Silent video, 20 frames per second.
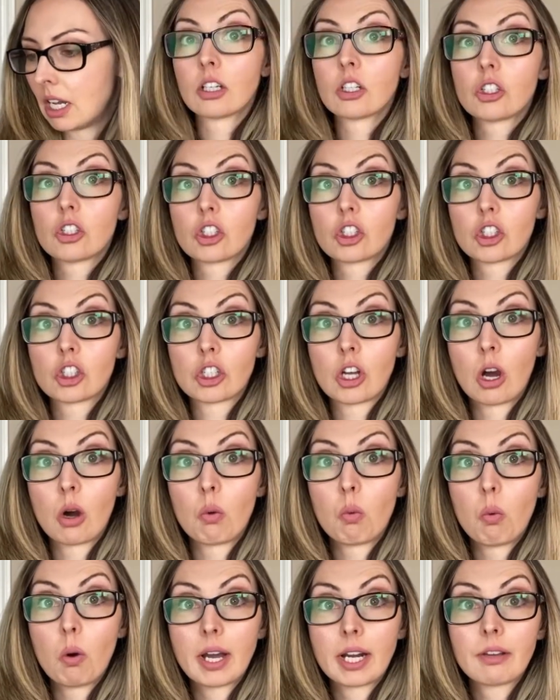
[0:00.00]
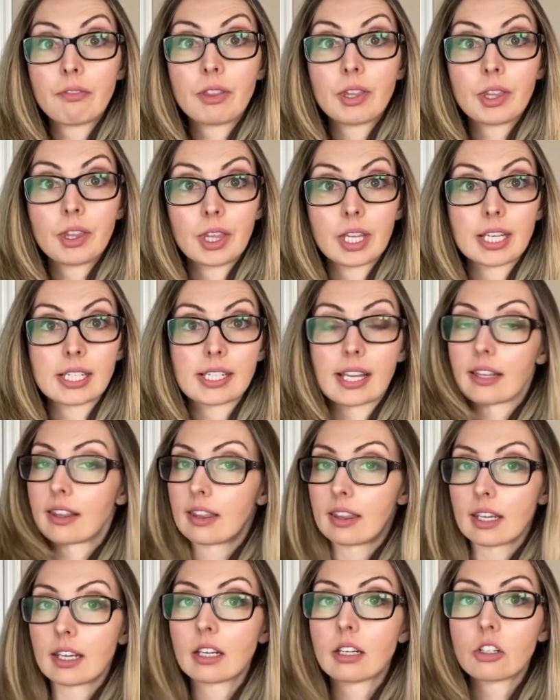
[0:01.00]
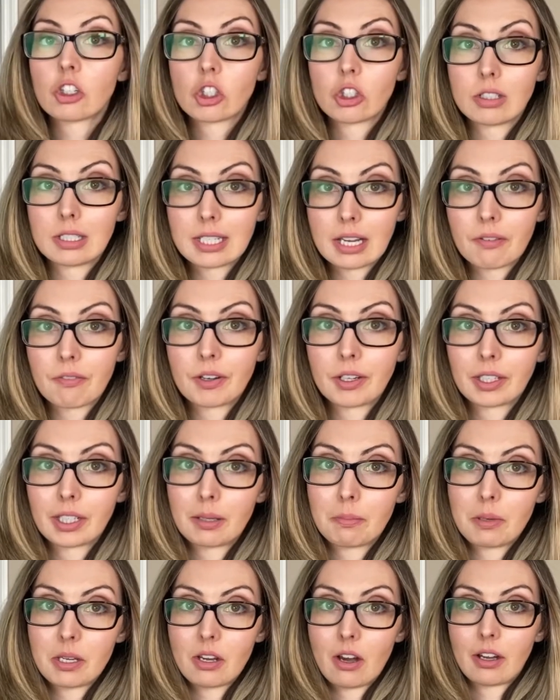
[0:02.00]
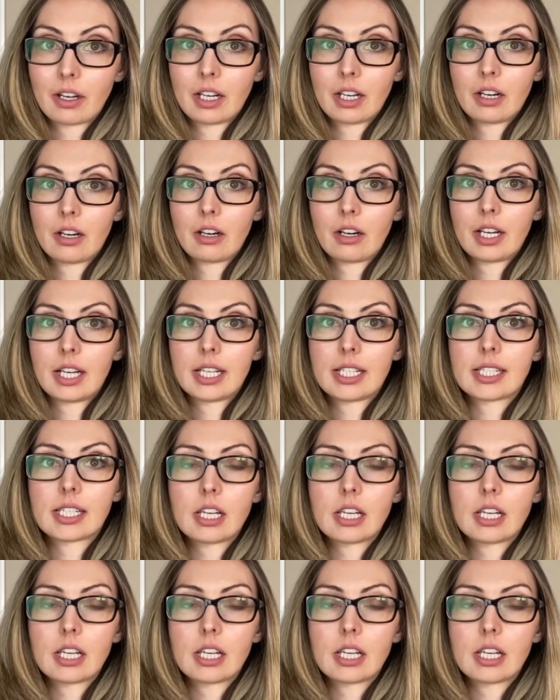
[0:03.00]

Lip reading: So one of the things I think should definitely be on here is